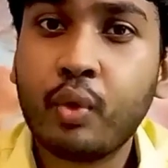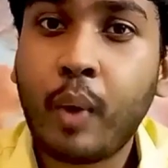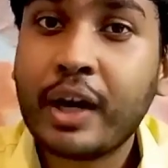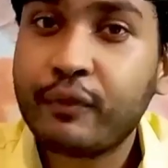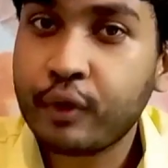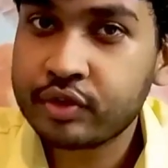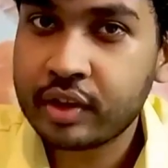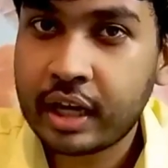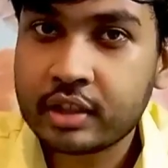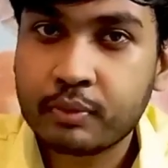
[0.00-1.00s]
white
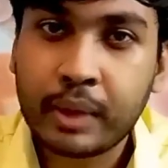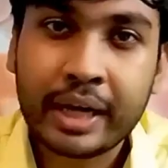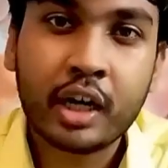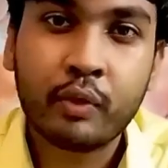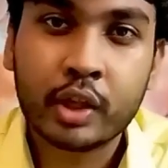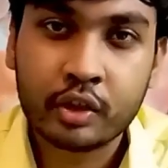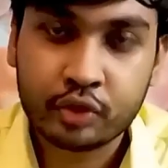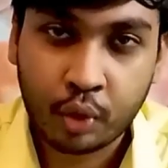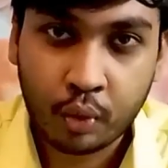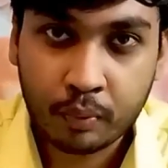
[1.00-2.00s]
fuselage blended with the
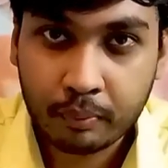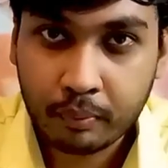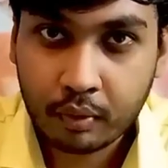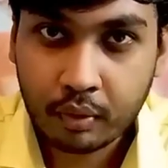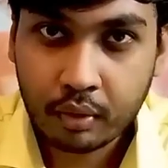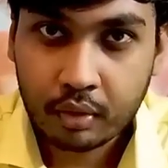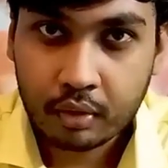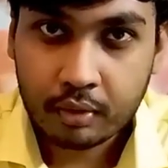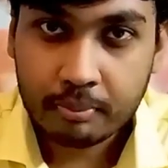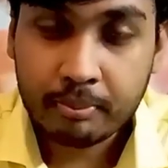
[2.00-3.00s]
snow,
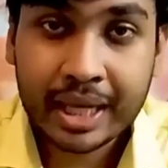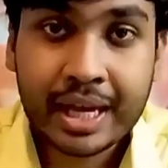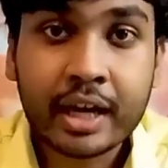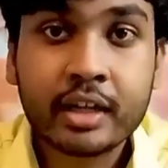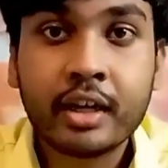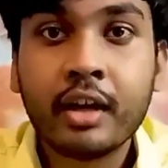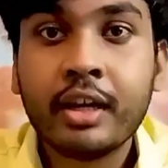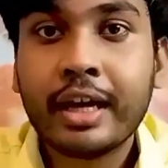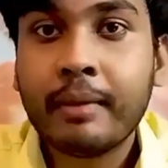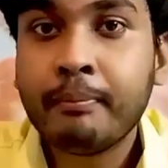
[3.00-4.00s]
making it
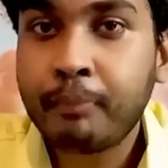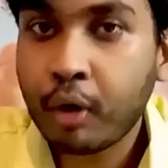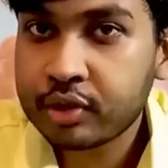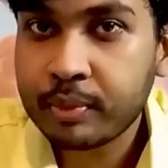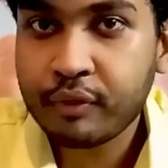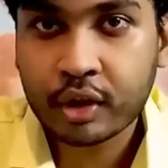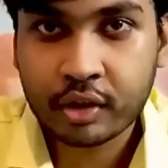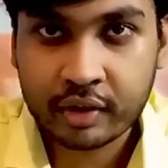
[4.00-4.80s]
nearly impossible for the